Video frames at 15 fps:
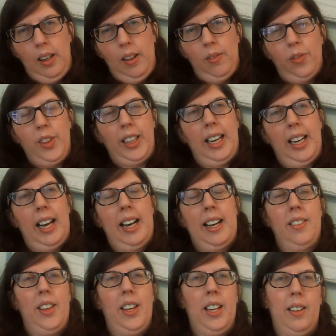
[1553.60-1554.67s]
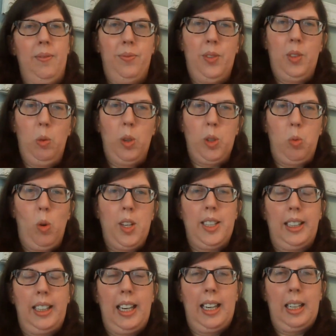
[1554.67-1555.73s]
the guy that was once a
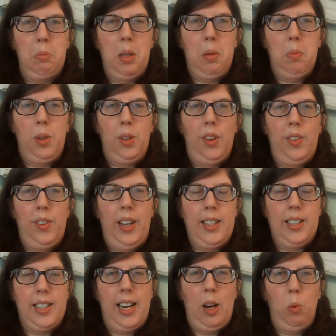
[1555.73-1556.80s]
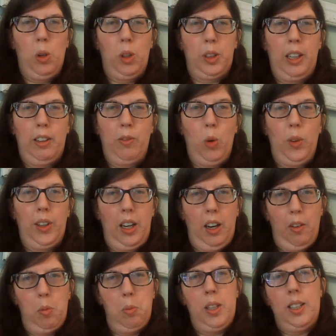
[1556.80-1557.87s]
gang member that is now working for the
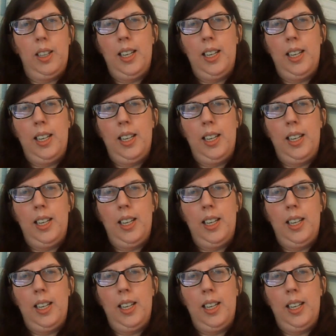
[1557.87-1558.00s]
government,